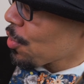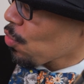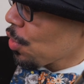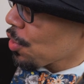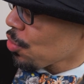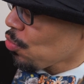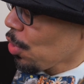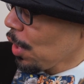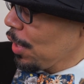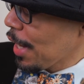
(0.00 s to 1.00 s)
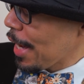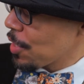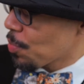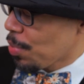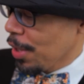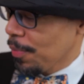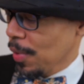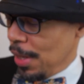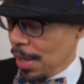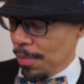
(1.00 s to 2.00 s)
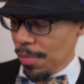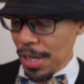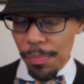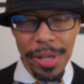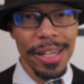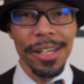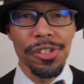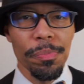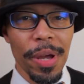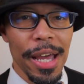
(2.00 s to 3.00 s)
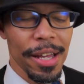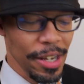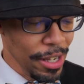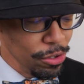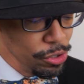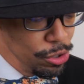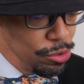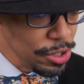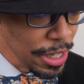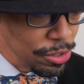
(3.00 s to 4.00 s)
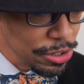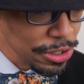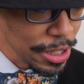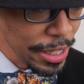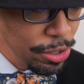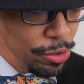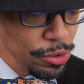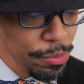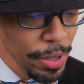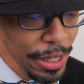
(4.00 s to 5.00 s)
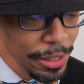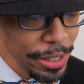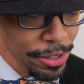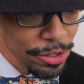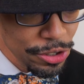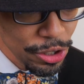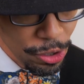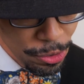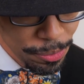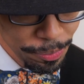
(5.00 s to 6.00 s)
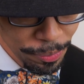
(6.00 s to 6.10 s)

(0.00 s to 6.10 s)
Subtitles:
which is really nice. But me being in Japan, I don't use ounces, I use milliliters. So